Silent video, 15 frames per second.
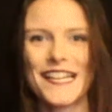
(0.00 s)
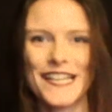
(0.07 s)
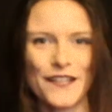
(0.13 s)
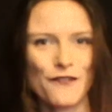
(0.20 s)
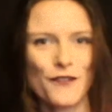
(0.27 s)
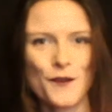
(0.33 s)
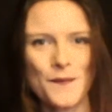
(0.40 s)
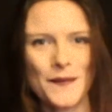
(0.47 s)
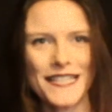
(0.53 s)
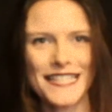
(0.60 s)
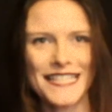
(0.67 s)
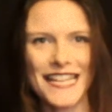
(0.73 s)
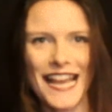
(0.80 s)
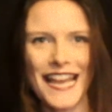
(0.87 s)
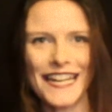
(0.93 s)
If you
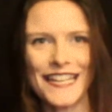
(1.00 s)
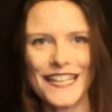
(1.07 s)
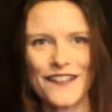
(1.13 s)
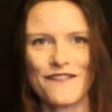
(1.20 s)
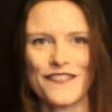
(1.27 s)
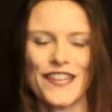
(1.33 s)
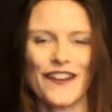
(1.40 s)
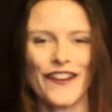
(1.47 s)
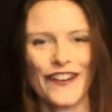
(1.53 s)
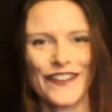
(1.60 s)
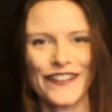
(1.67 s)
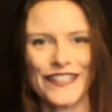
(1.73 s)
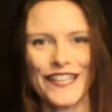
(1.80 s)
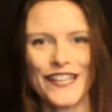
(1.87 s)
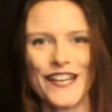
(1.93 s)
missed any of the
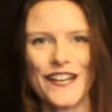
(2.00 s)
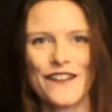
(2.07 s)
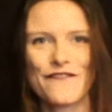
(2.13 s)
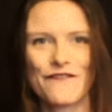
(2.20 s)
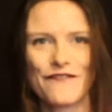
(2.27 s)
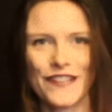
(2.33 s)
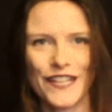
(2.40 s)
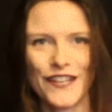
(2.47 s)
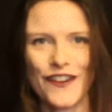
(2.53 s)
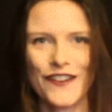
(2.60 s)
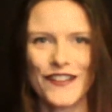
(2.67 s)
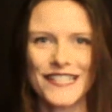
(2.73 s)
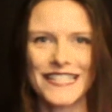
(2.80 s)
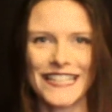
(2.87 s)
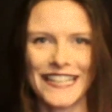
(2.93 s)
earlier
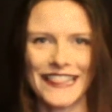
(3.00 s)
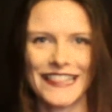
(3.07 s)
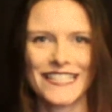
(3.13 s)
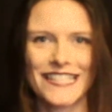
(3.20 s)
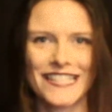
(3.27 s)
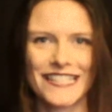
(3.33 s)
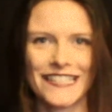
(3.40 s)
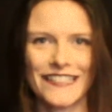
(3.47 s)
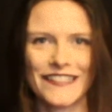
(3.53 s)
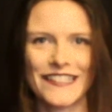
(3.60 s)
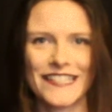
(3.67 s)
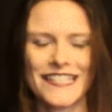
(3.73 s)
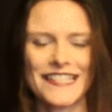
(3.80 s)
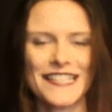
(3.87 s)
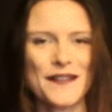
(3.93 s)
videos in this series,